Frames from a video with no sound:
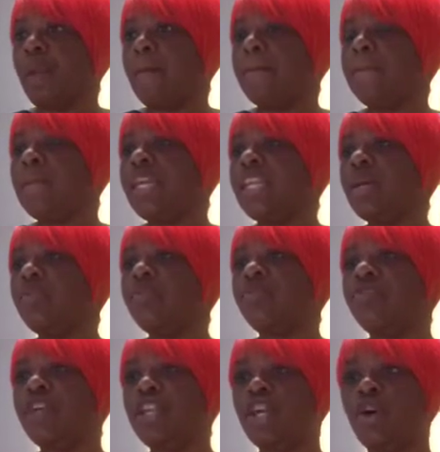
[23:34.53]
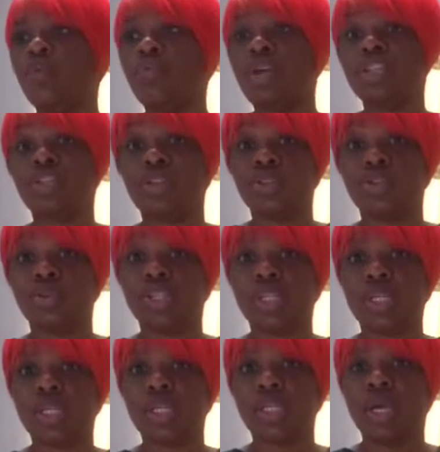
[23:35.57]
Medium video
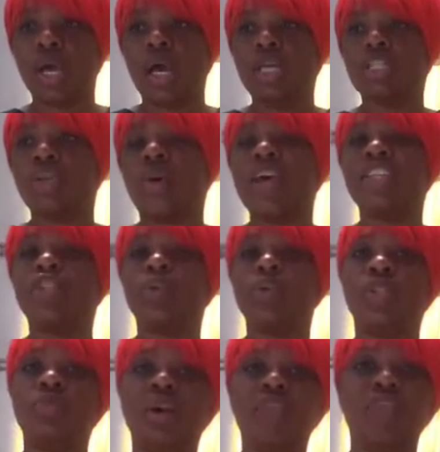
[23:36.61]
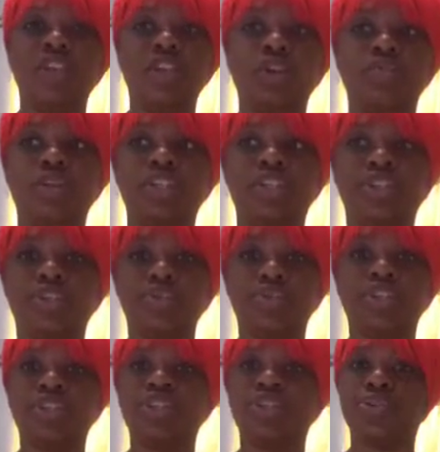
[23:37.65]
resolution. So I switched my video
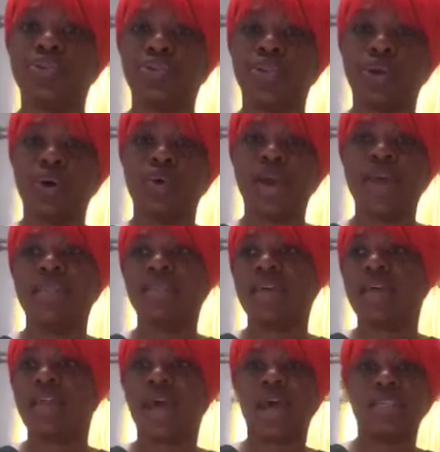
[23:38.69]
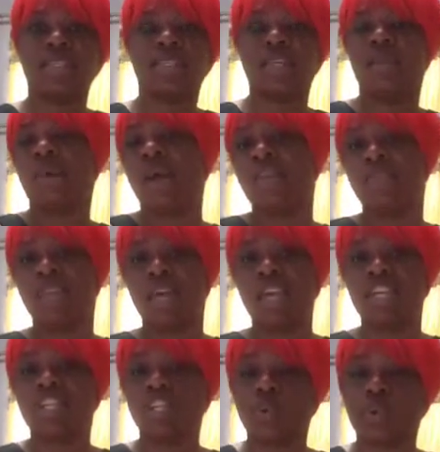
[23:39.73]
resolution to low, and then I stopped having that
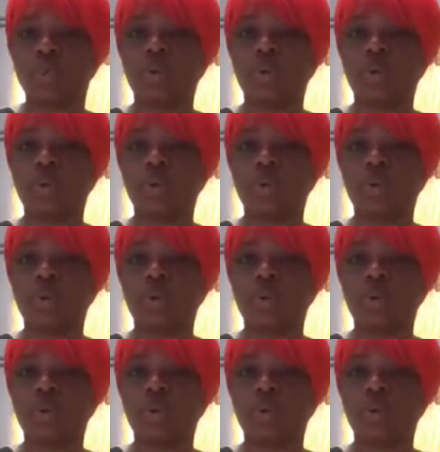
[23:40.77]
issue where